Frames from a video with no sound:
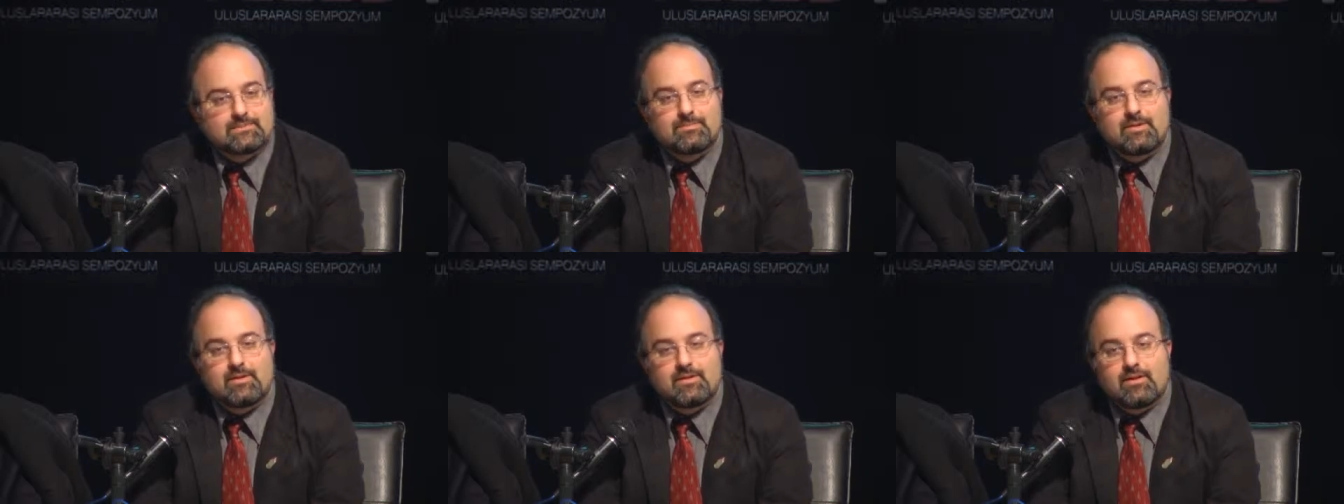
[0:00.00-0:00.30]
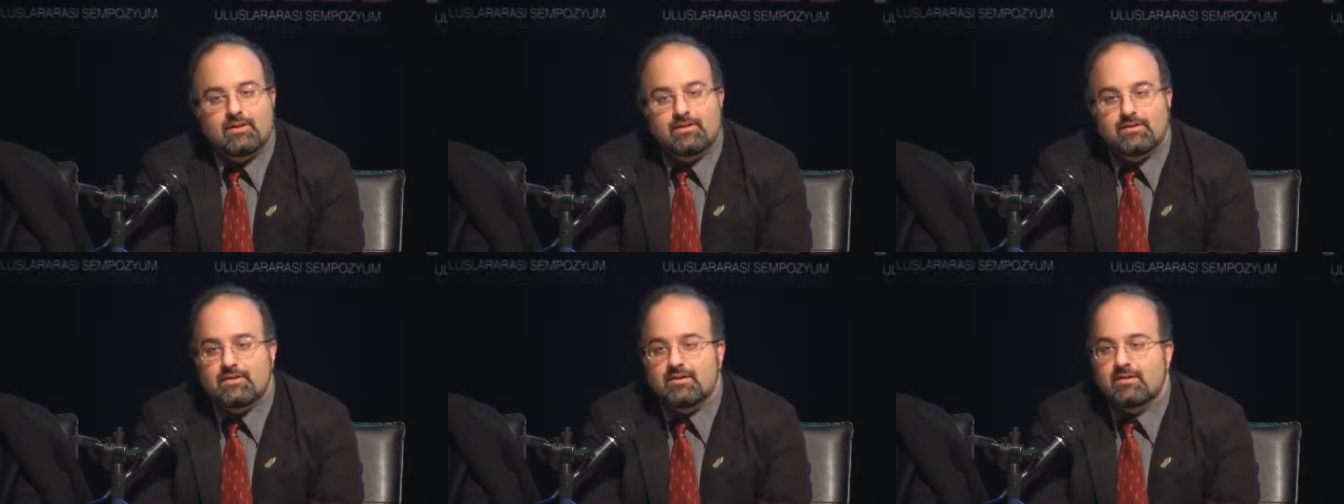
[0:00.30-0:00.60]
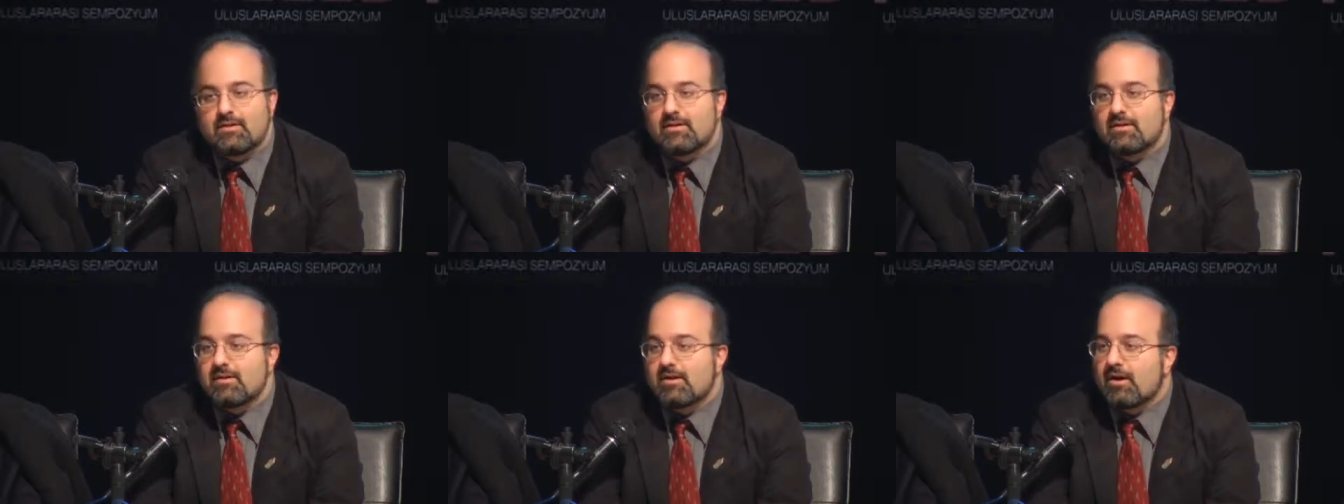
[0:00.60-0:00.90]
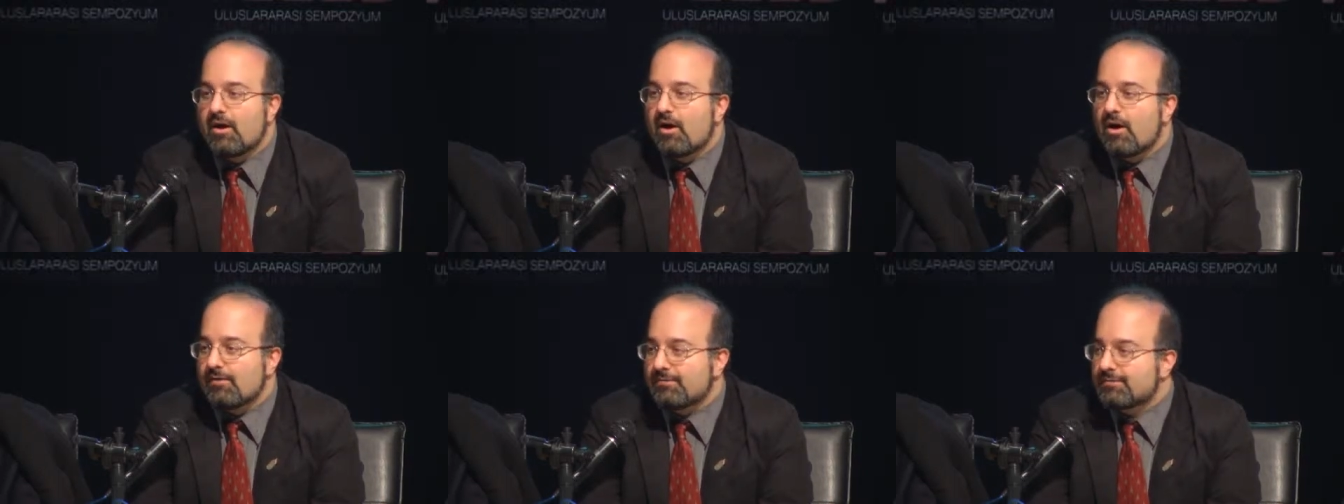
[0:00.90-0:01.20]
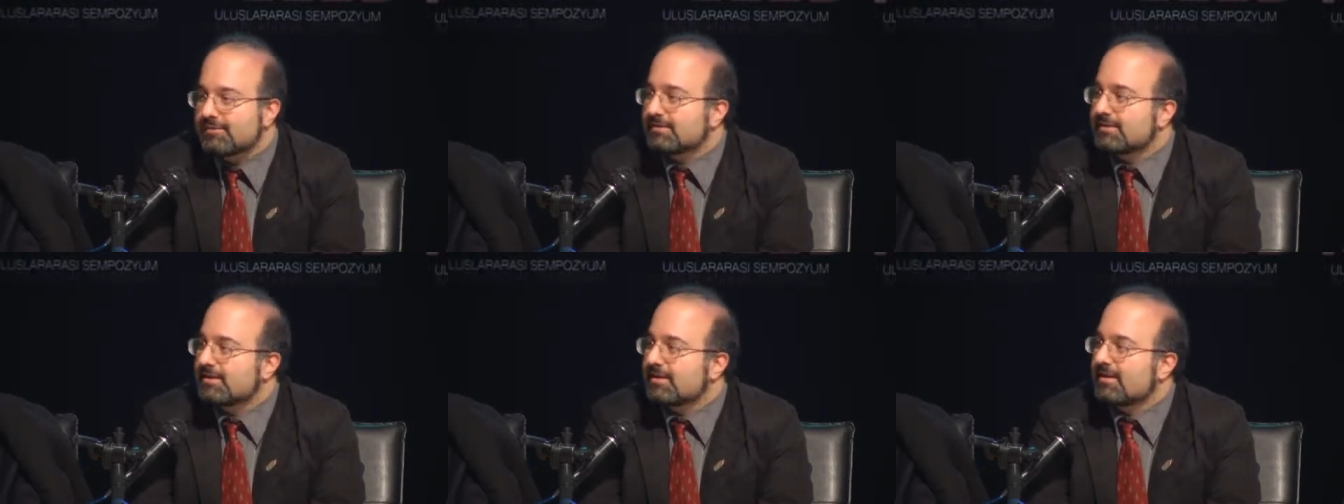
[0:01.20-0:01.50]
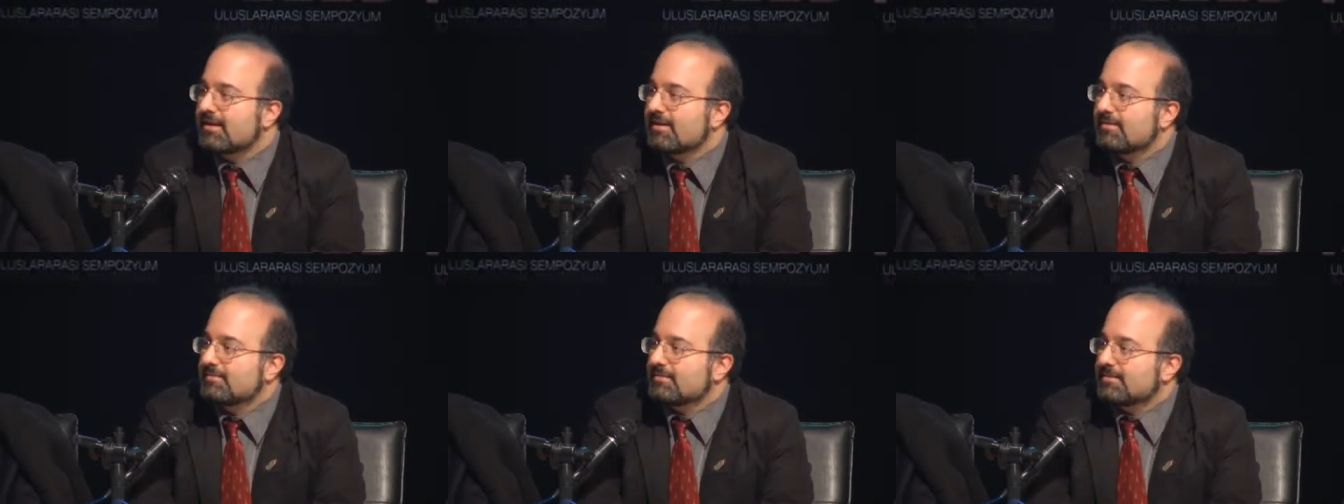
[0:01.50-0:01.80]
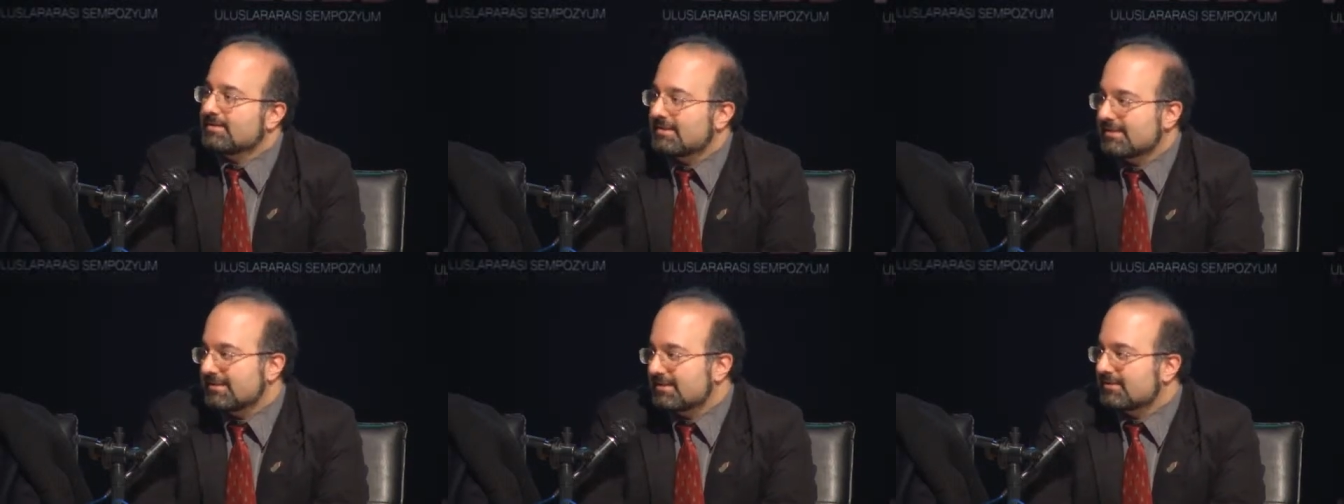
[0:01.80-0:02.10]
Mawlana
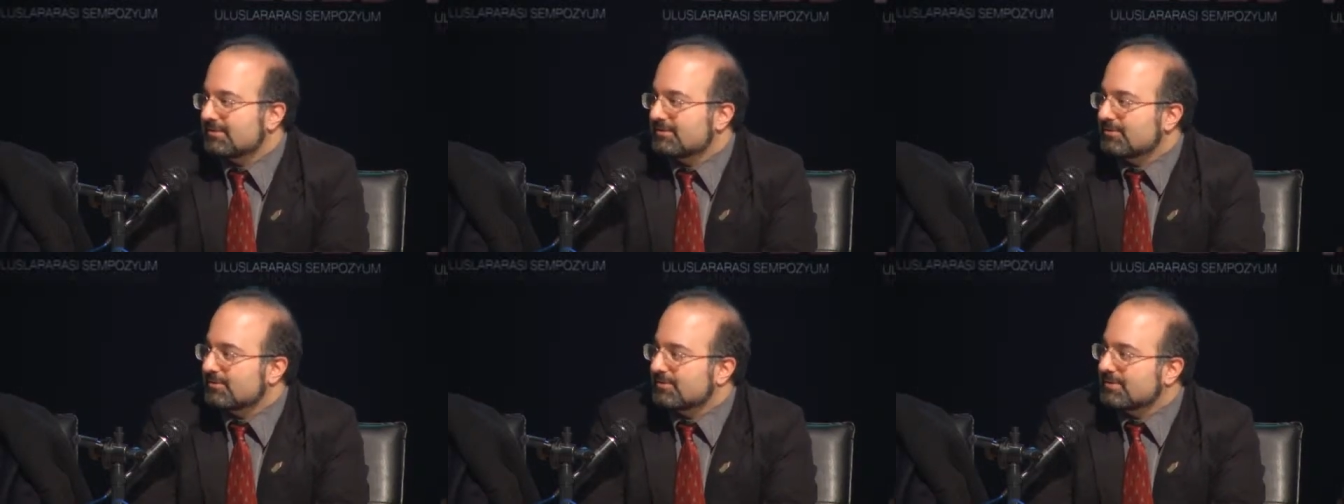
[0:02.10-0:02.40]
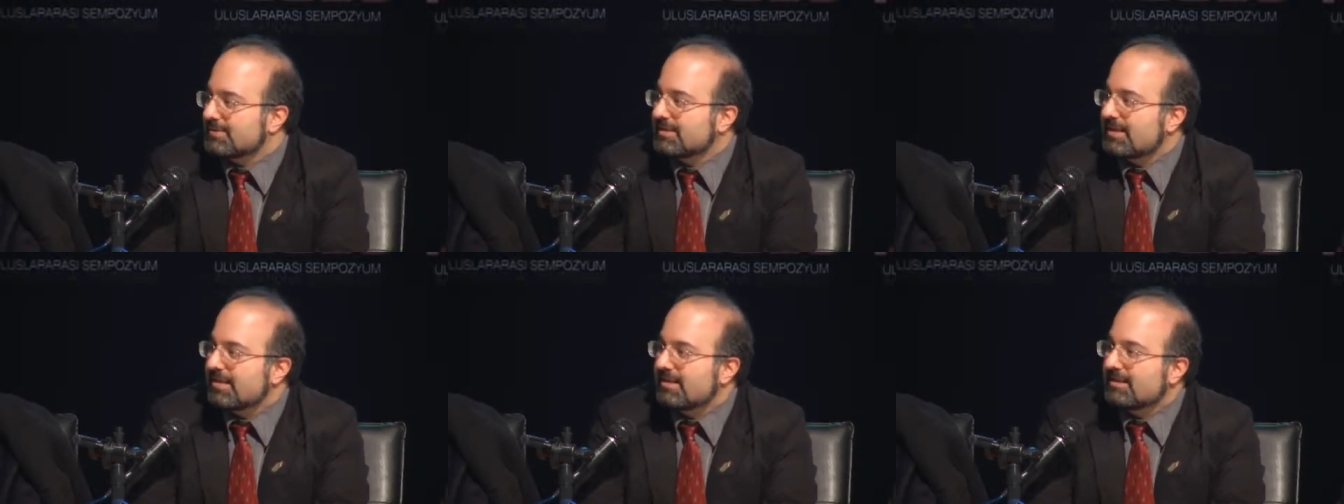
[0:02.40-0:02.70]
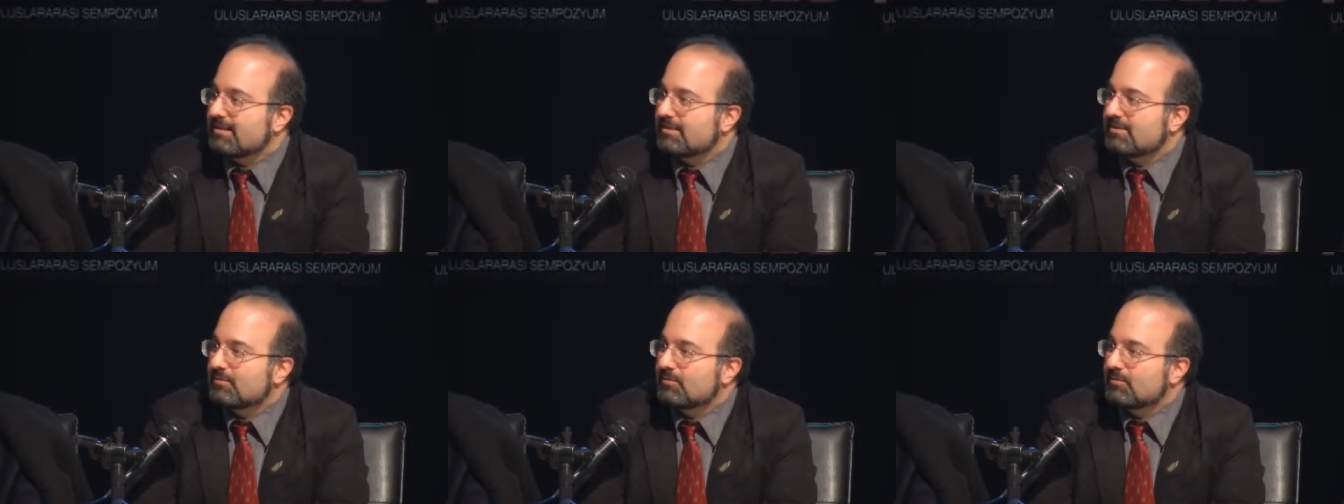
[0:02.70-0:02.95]
oftentimes is associated